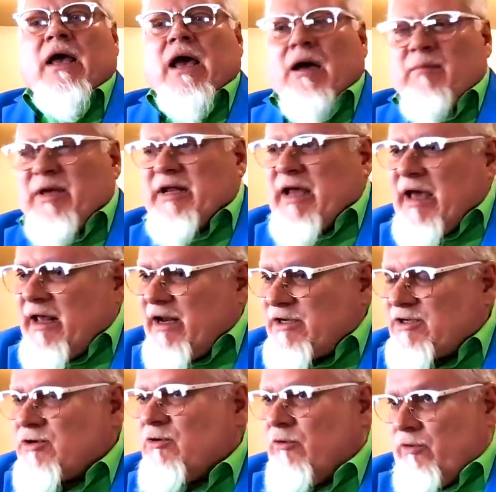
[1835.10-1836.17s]
I mean, at
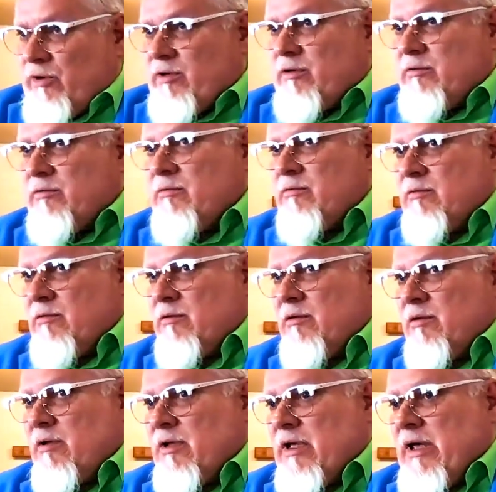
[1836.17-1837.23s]
its core,
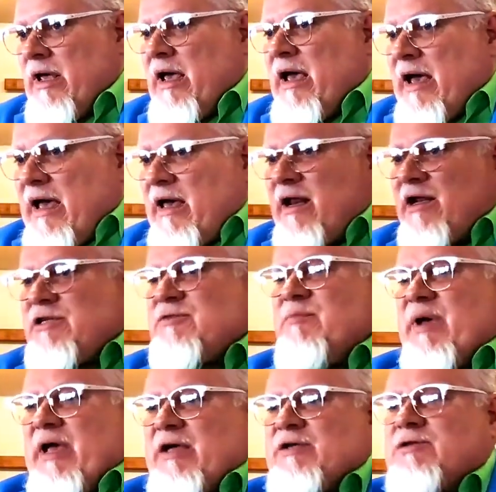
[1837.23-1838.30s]
at its
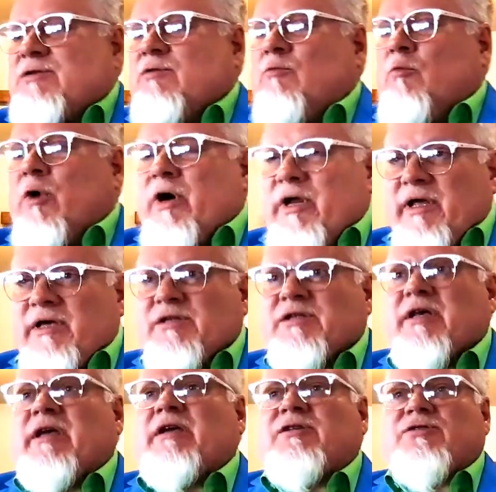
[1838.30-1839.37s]
base, what is
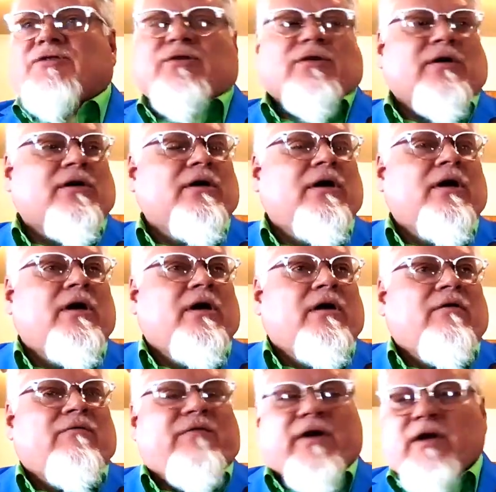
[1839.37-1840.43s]
Easter
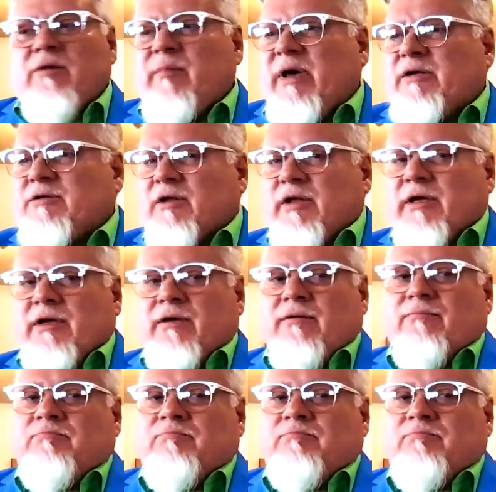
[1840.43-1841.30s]
fundamentally?